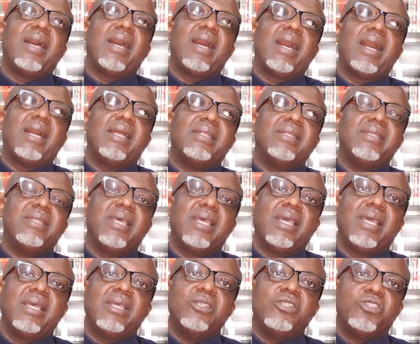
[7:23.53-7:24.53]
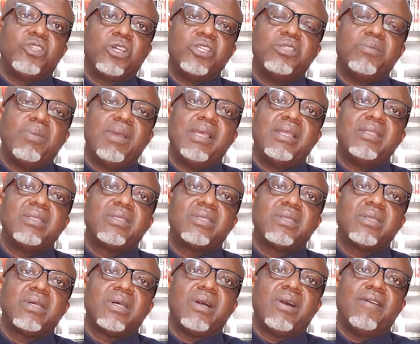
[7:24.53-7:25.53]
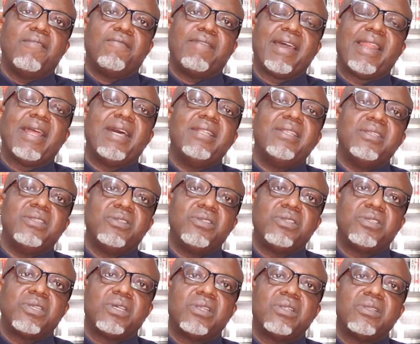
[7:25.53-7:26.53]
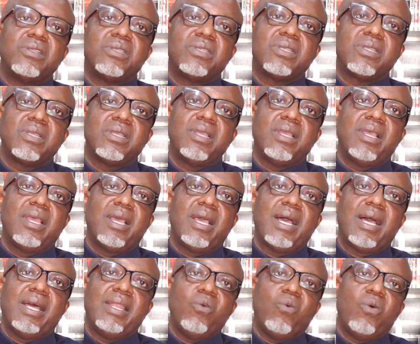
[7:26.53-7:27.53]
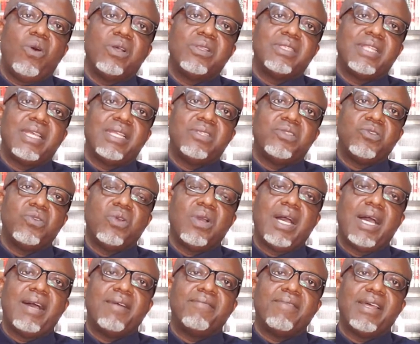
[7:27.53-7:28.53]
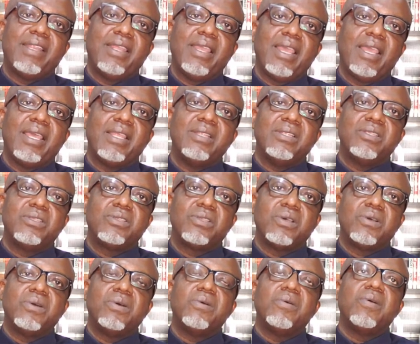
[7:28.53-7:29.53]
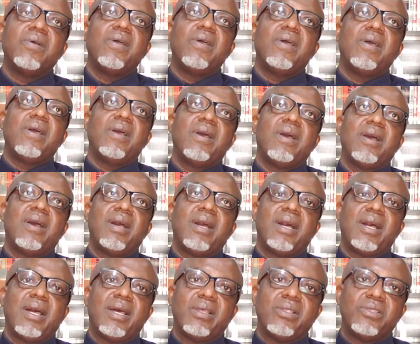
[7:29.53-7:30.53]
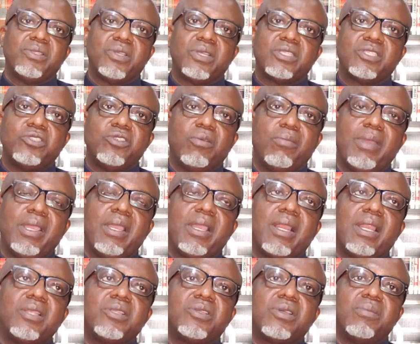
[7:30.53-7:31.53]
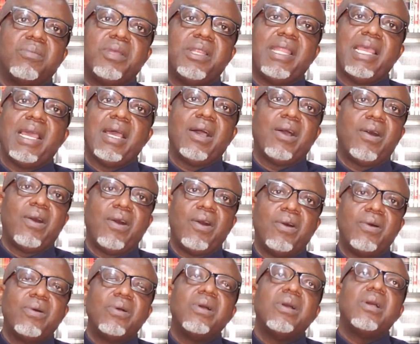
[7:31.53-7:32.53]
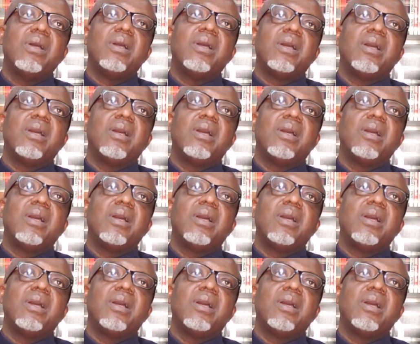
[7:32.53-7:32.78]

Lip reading: and the judgments or final decisions are the ones that you have at the end. So just nomenclature, but they are all